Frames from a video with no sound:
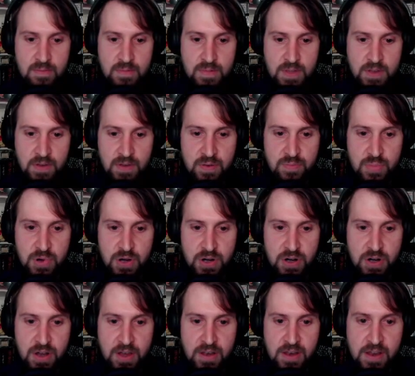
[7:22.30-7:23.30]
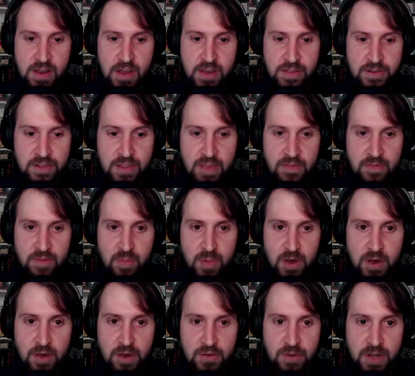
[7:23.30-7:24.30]
Go ahead and burn another Level
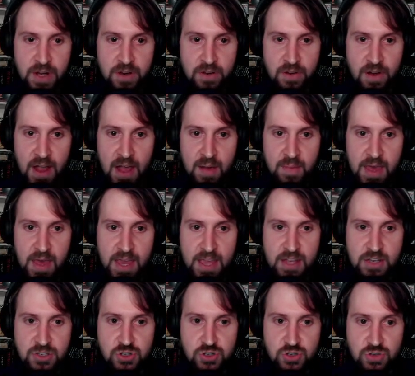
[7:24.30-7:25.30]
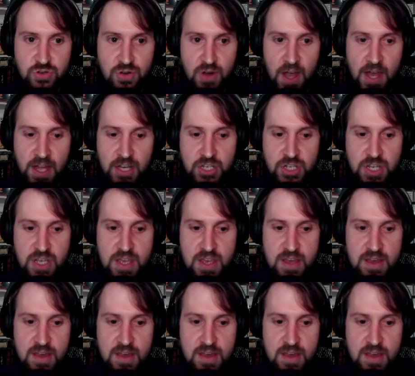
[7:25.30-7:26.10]
Ball. We're going to grab a Jirachi.